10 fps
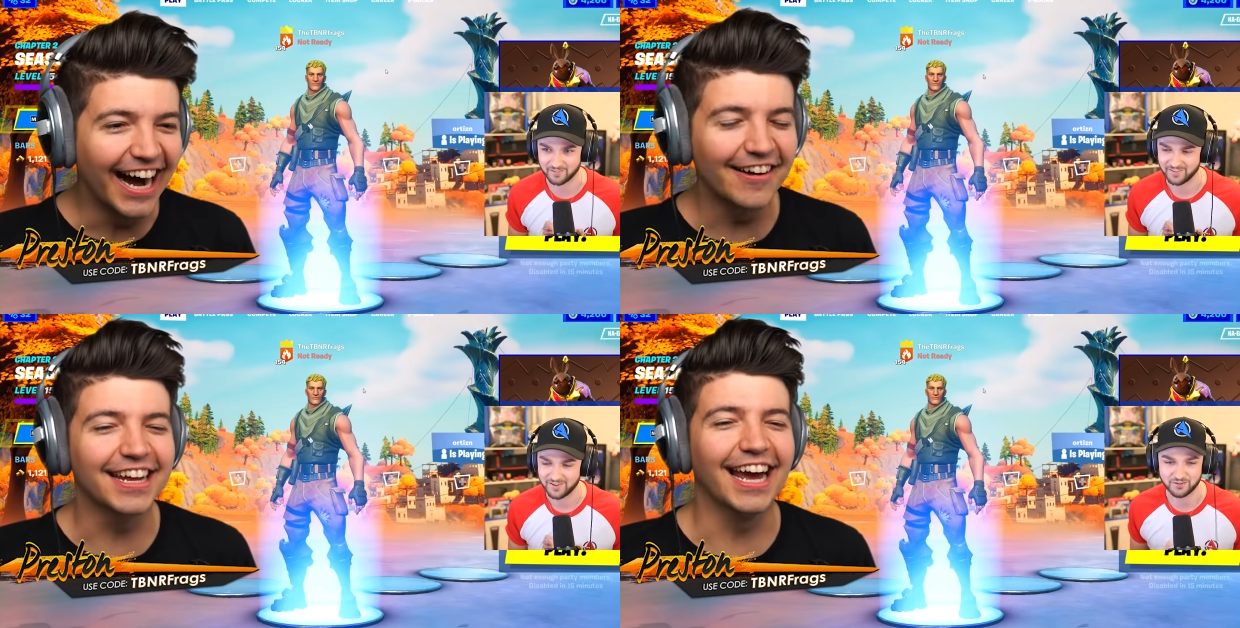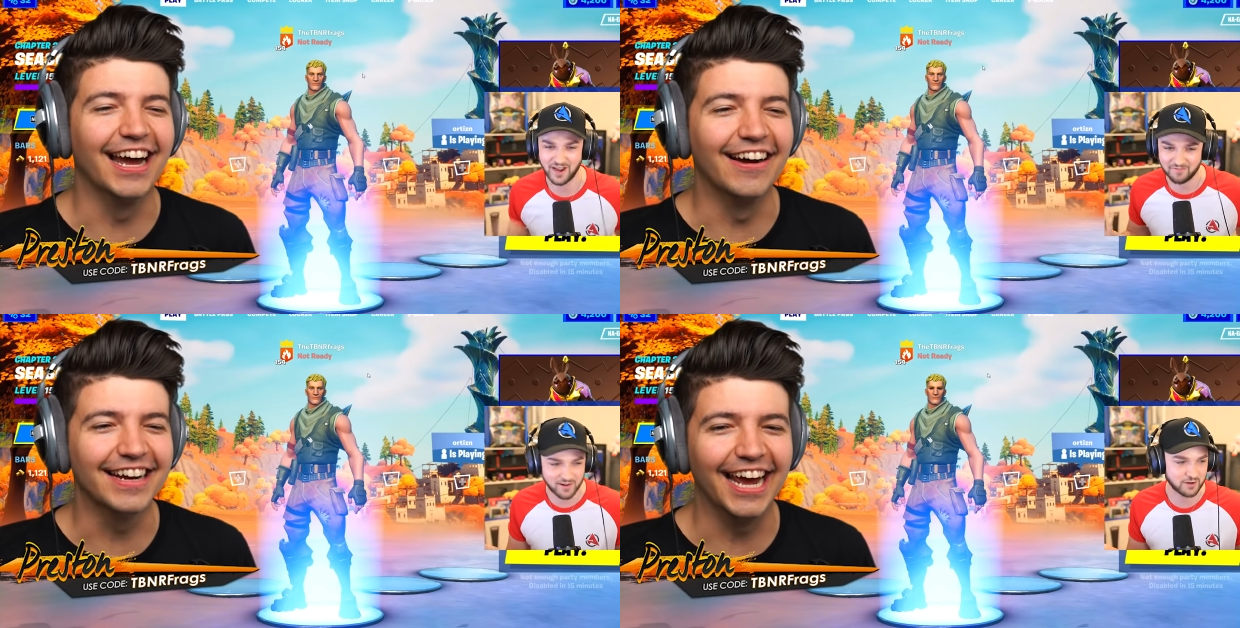Speaker 1: Okay. Do you
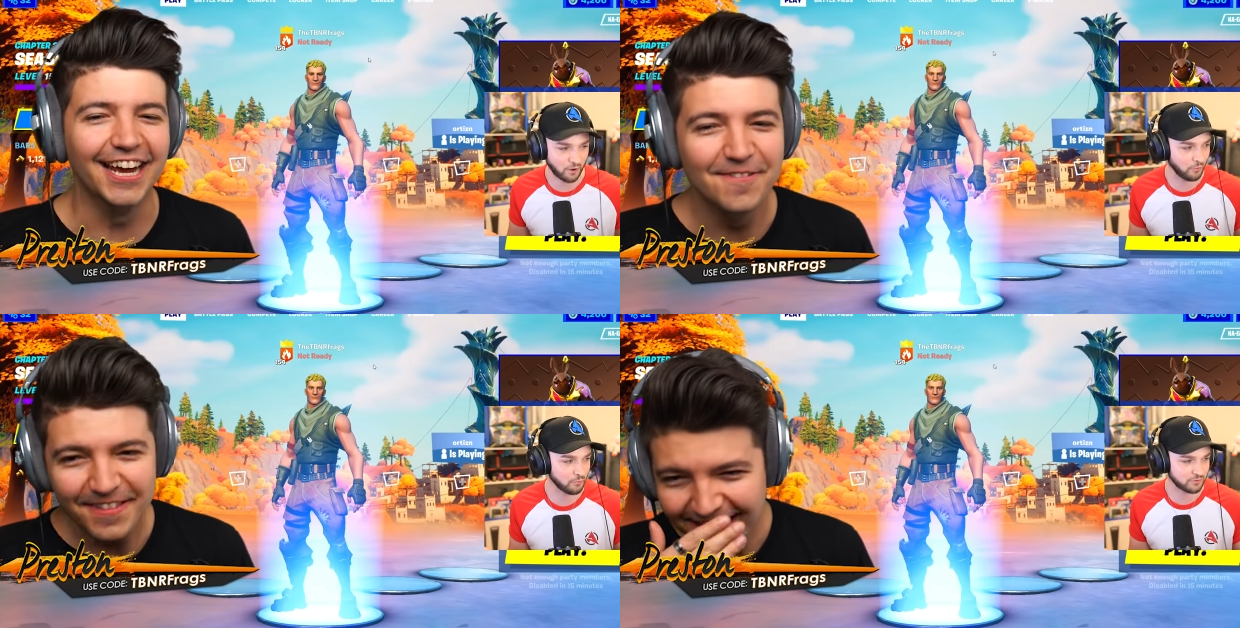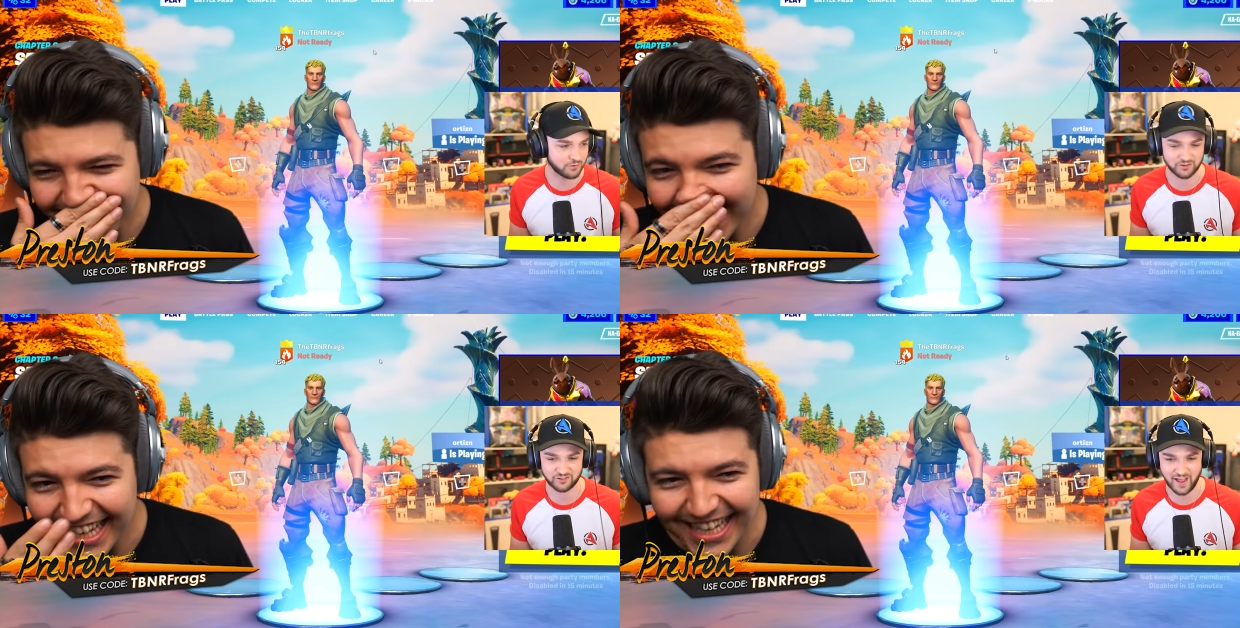have any codes you can
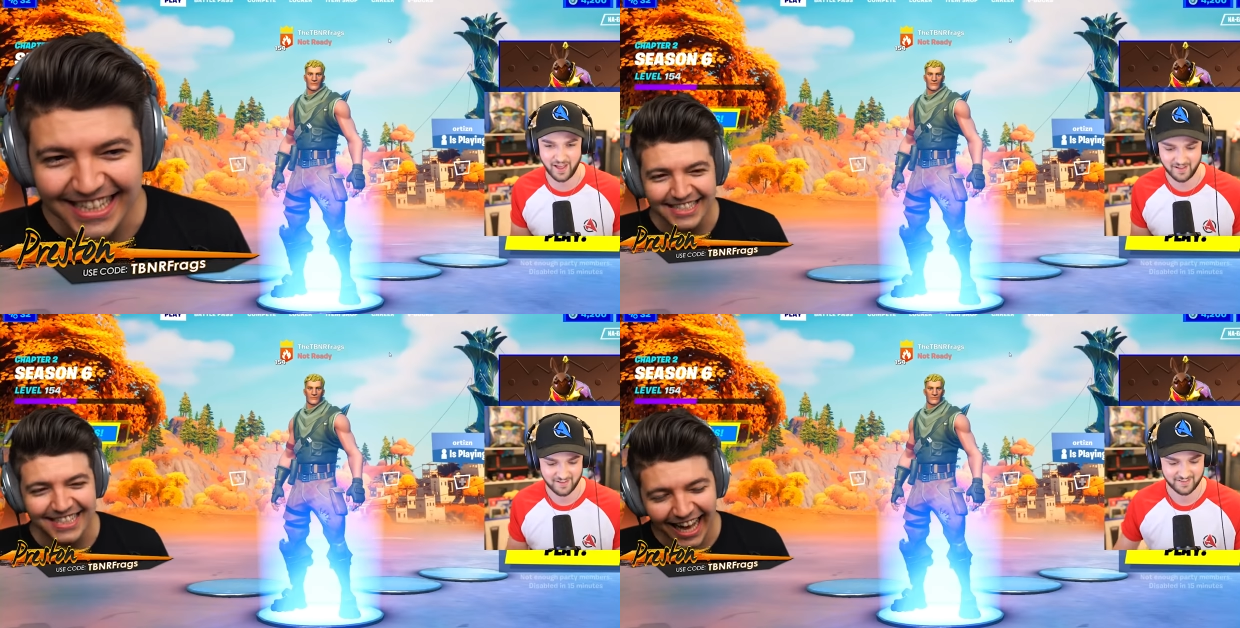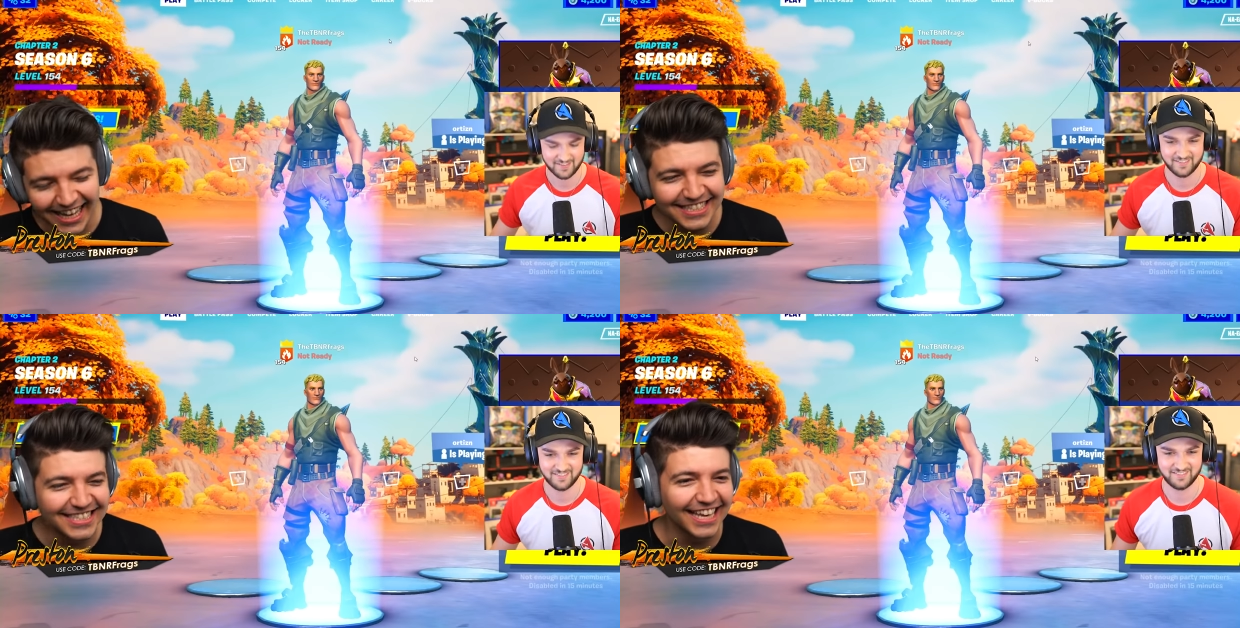share? Yes.
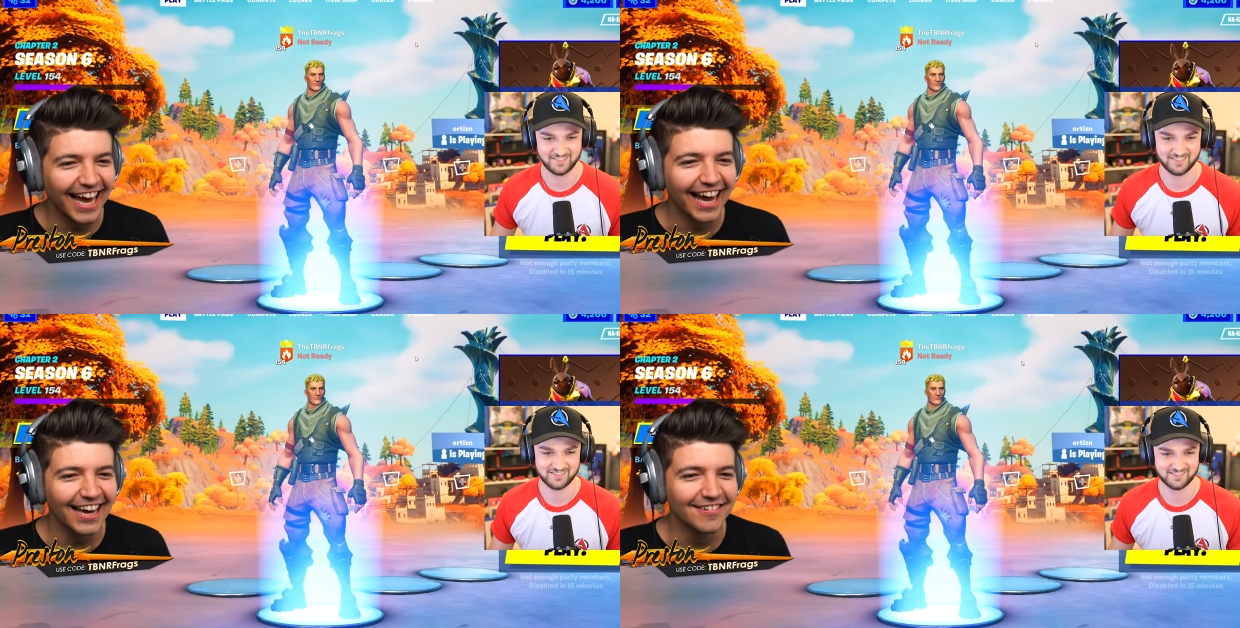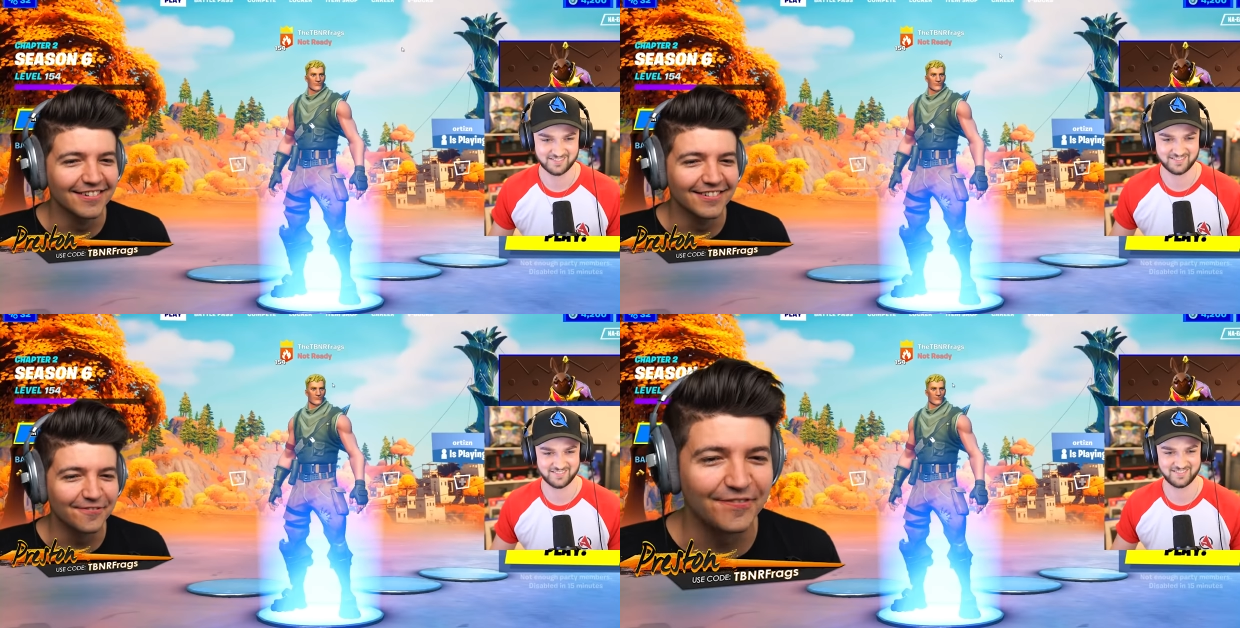
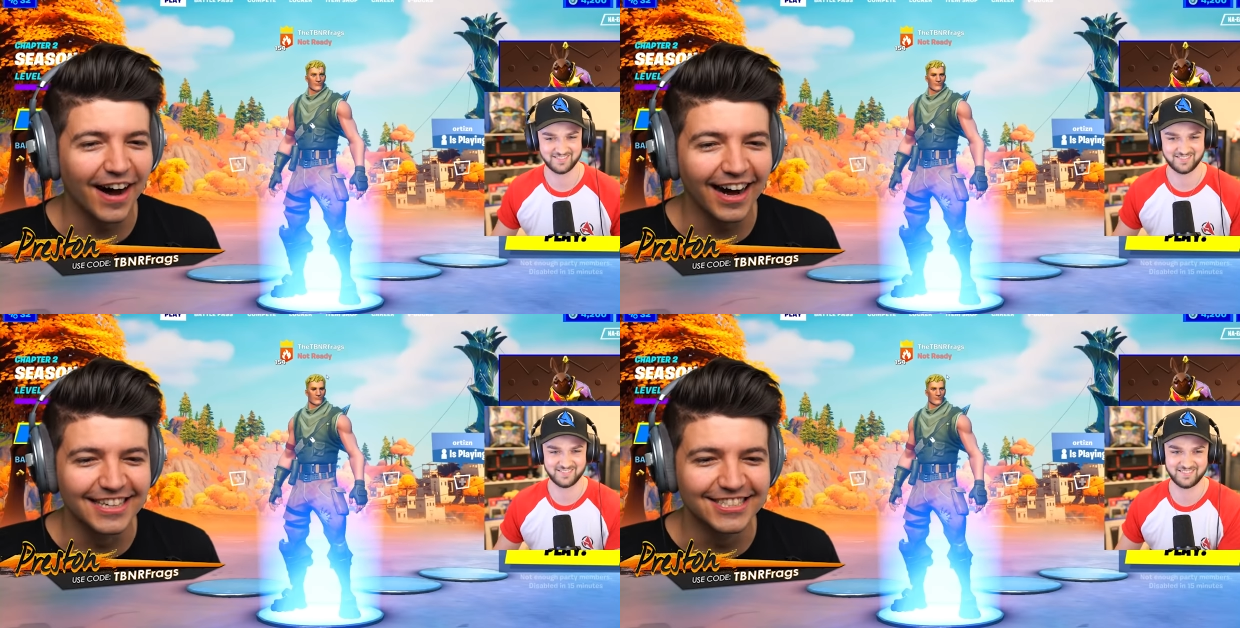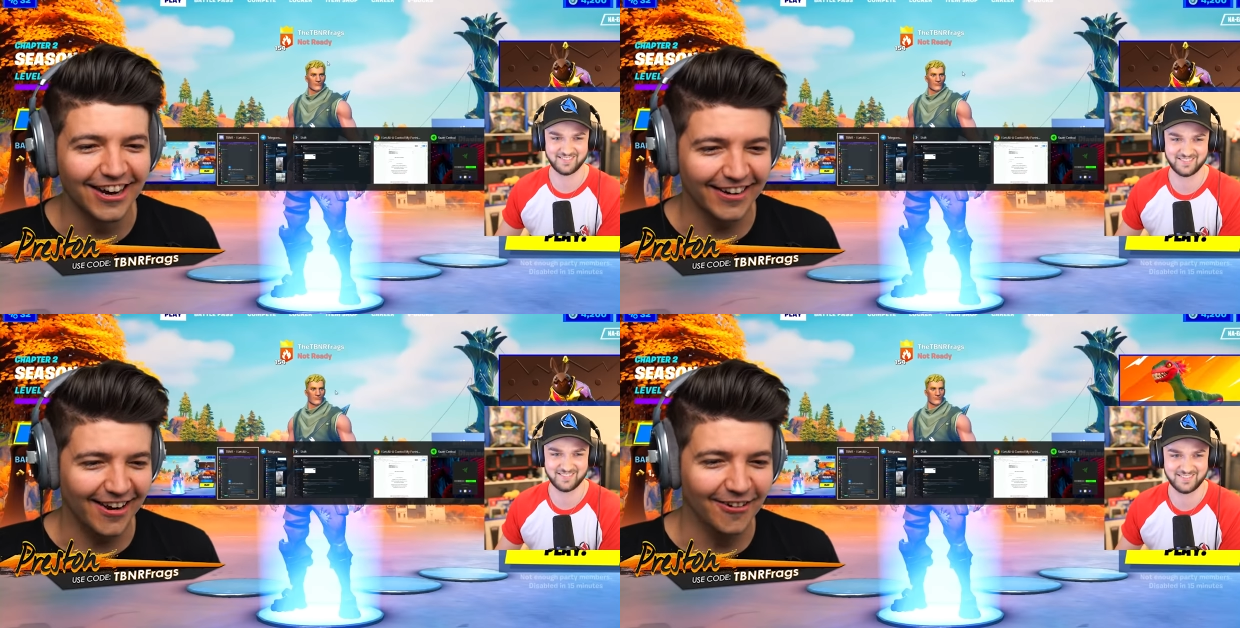Fudge.
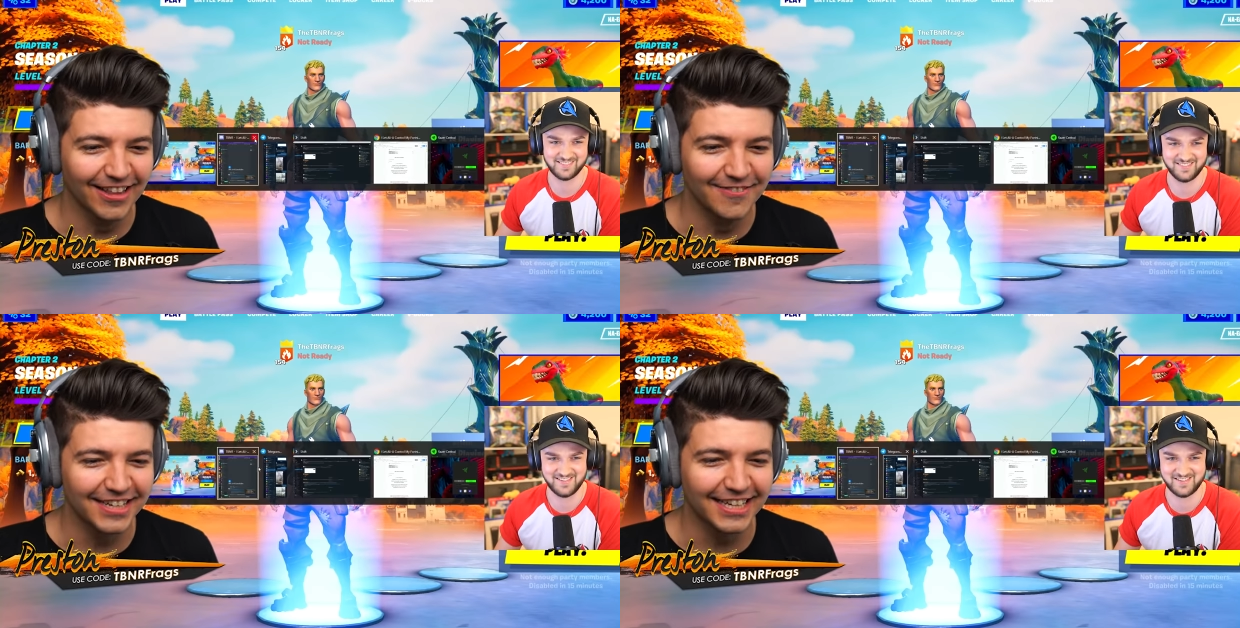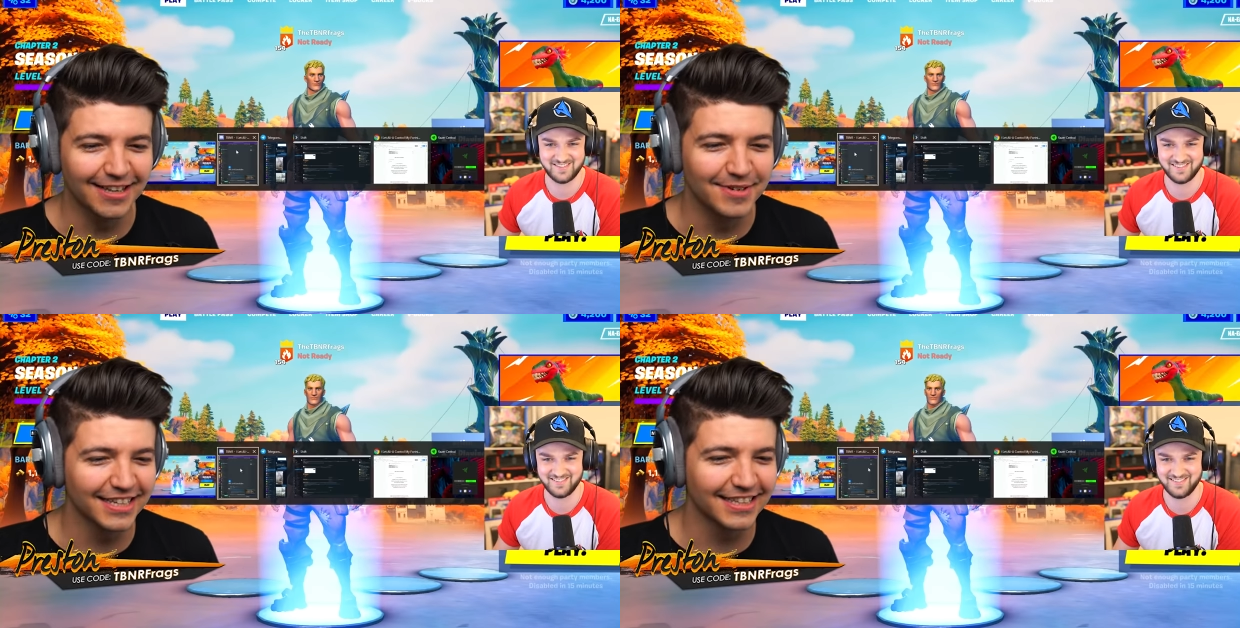Okay, hold on. Let me get